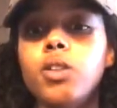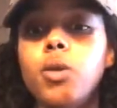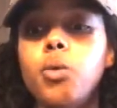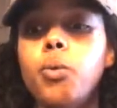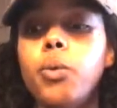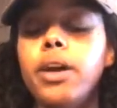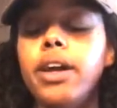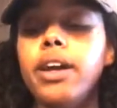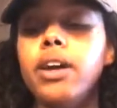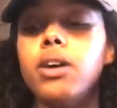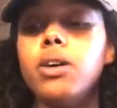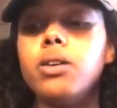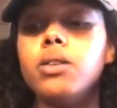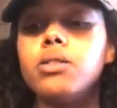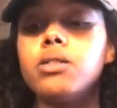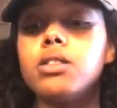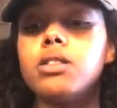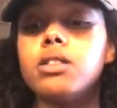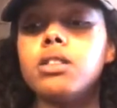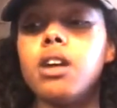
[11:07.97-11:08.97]
What
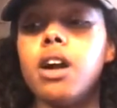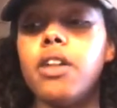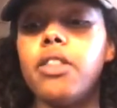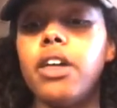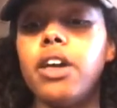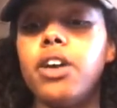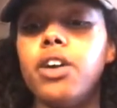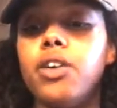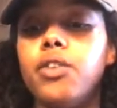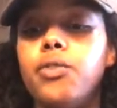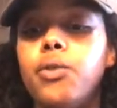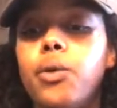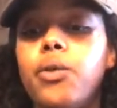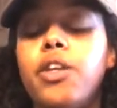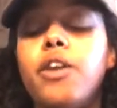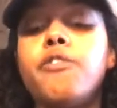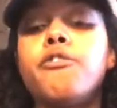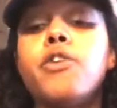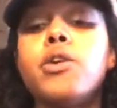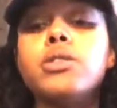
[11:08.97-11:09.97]
else are they good for?
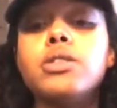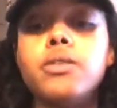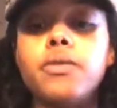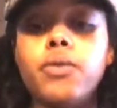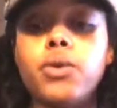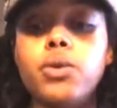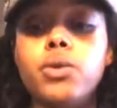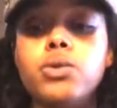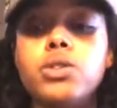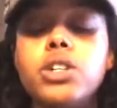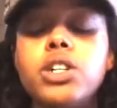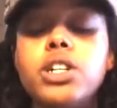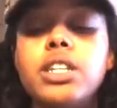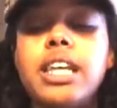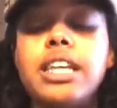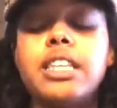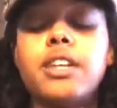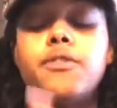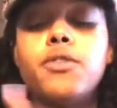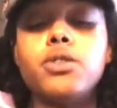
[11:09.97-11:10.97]
Their frozen foods are good,
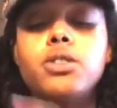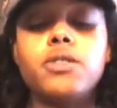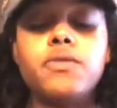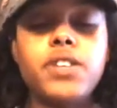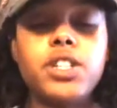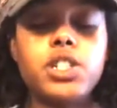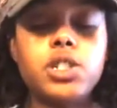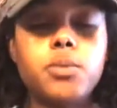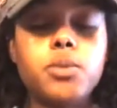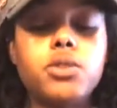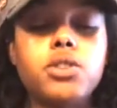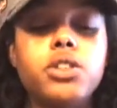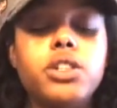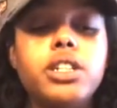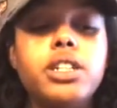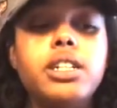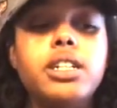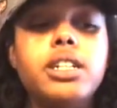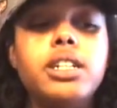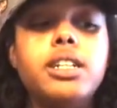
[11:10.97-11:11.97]
like their frozen vegetables are
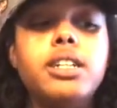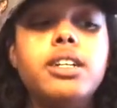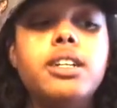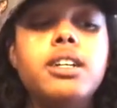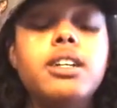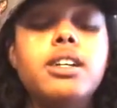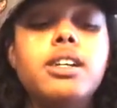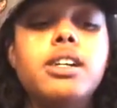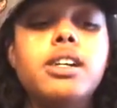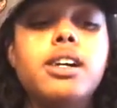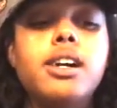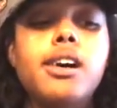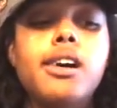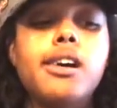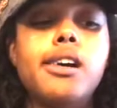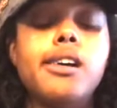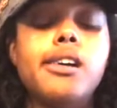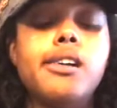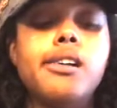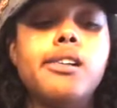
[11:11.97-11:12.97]
good.
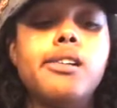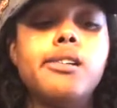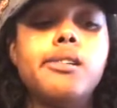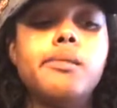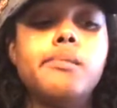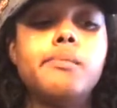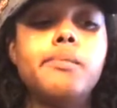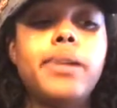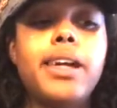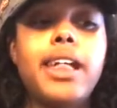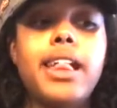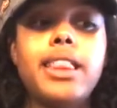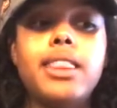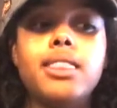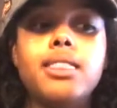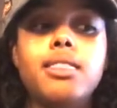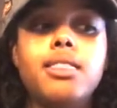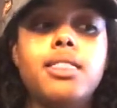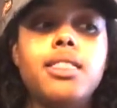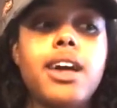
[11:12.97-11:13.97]

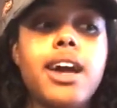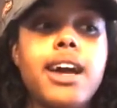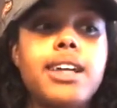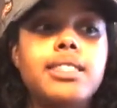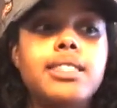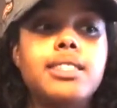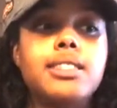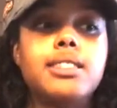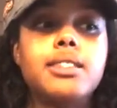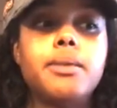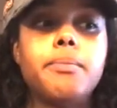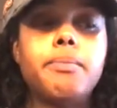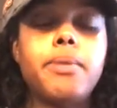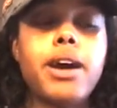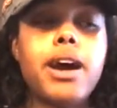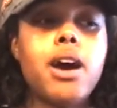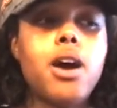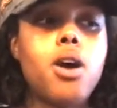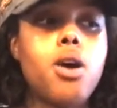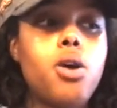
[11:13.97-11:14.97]
And that's
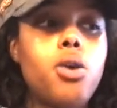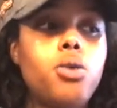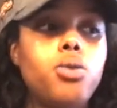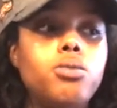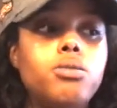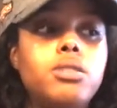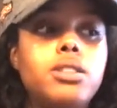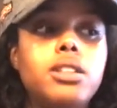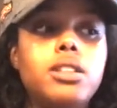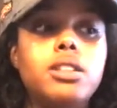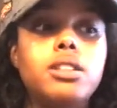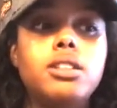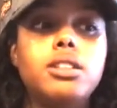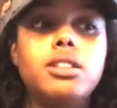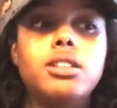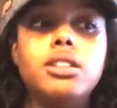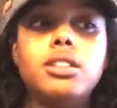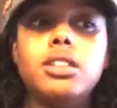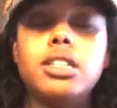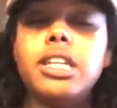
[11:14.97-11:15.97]
about
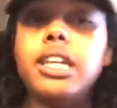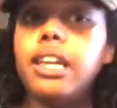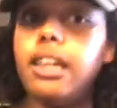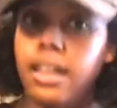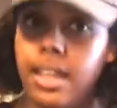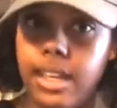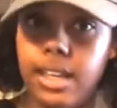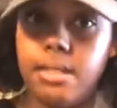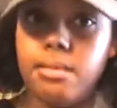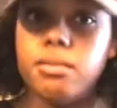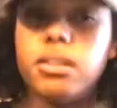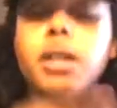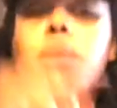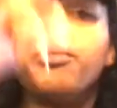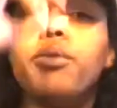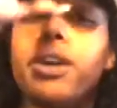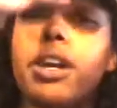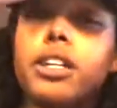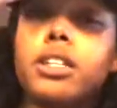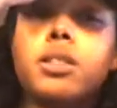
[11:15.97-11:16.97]
it. Their
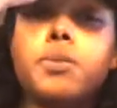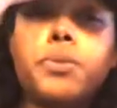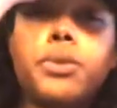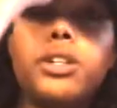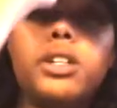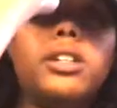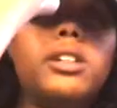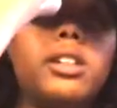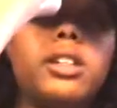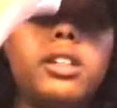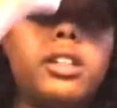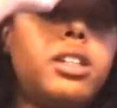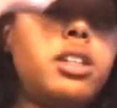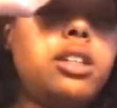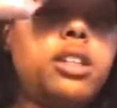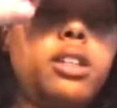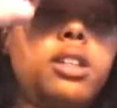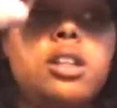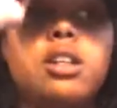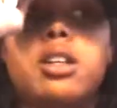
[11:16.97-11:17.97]
bread is pretty
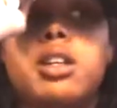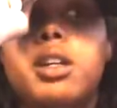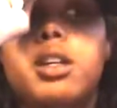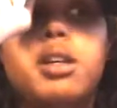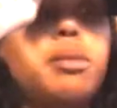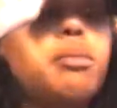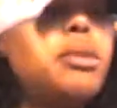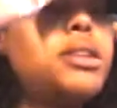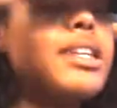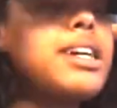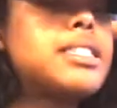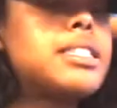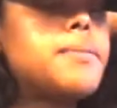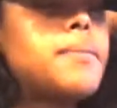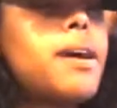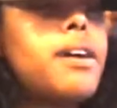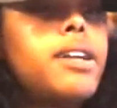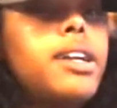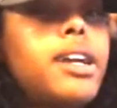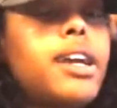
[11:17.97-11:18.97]
good, but that's
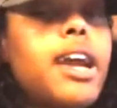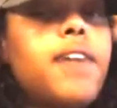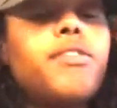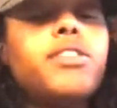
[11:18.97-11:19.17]
about it.